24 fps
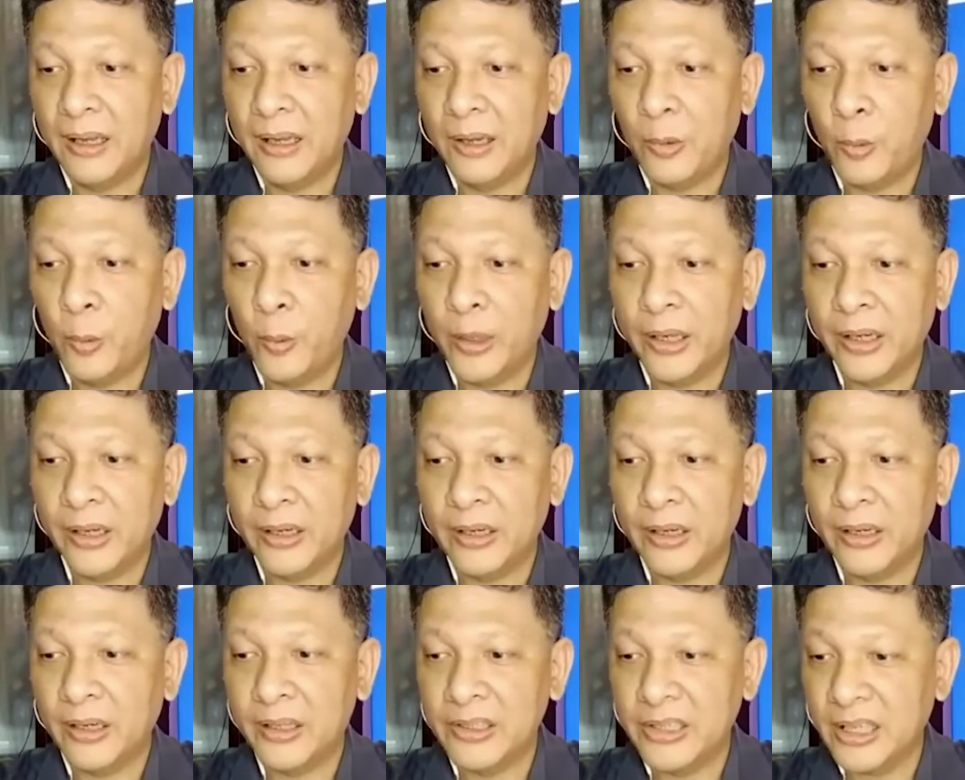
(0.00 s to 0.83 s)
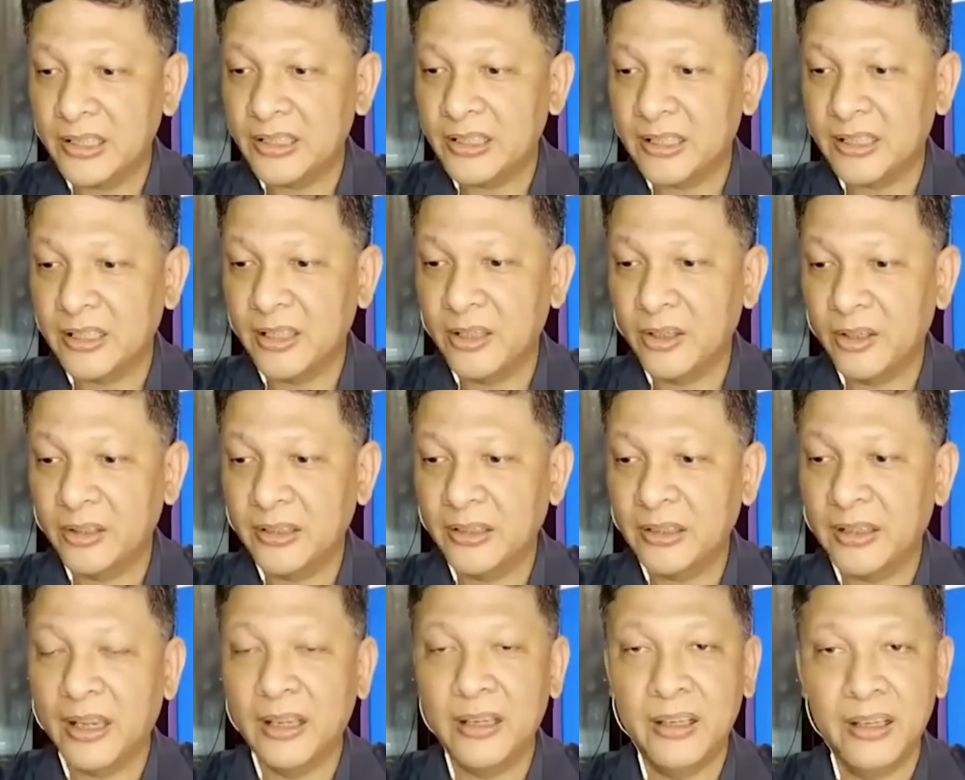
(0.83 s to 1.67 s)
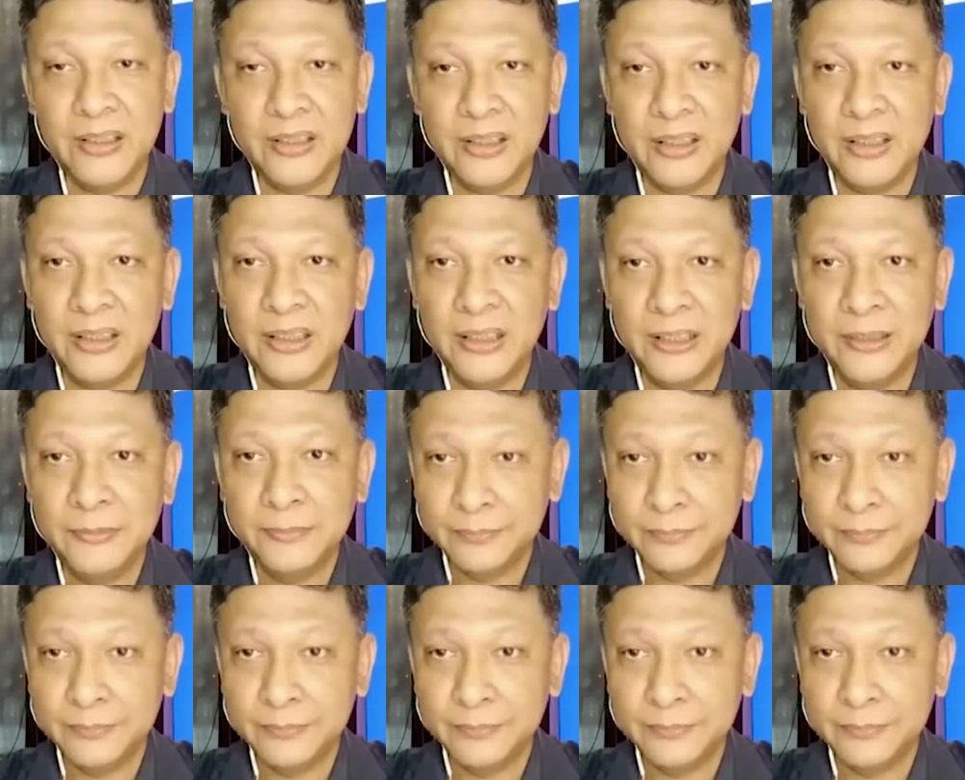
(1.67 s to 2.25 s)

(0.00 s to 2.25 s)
where Justice Leonen allegedly